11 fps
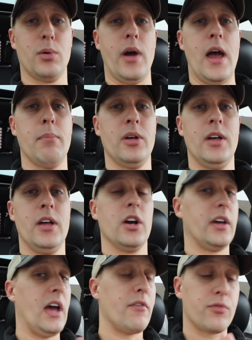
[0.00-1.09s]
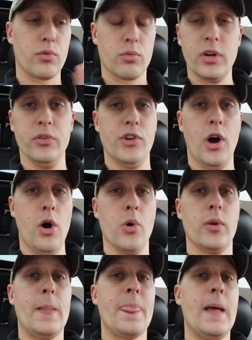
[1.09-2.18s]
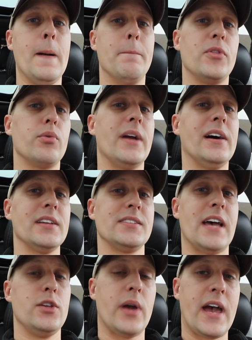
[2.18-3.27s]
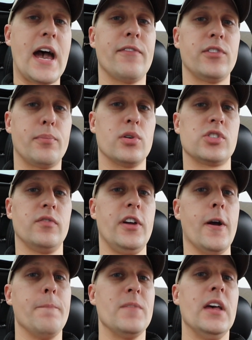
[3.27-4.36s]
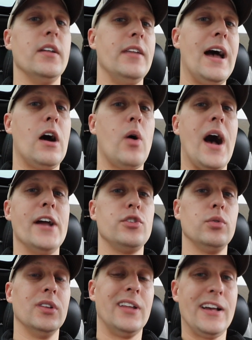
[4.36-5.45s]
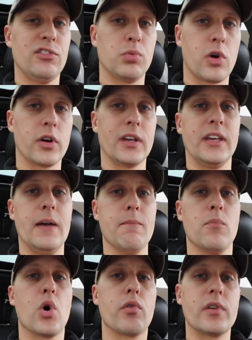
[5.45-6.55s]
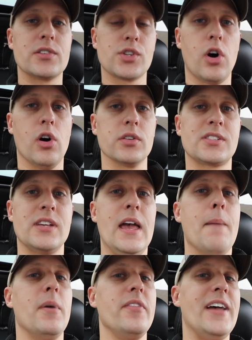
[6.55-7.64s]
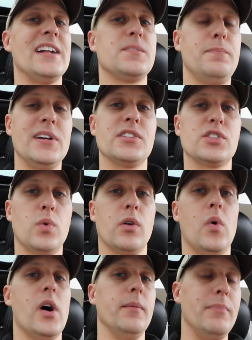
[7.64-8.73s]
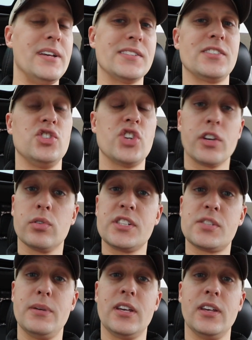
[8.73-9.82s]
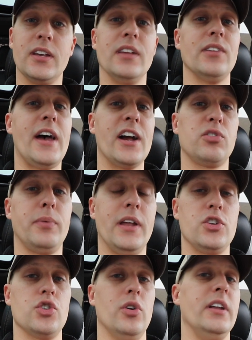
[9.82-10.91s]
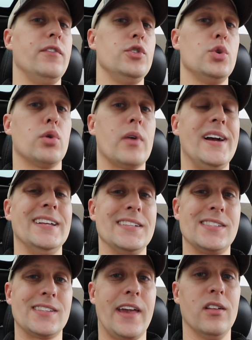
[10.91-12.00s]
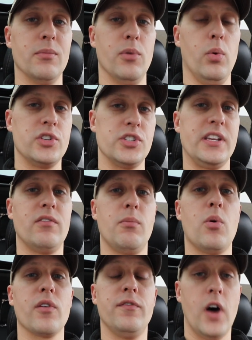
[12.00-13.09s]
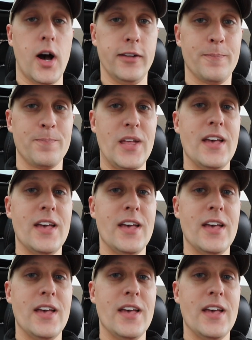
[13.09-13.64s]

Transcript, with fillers: crap. Okay, I for real don't. But the reality is that you have to persevere. Now I do less work and get more results, but that's business 101. Business, generally speaking, is exponential. And if you do it right, it's scalable, which is even more fun.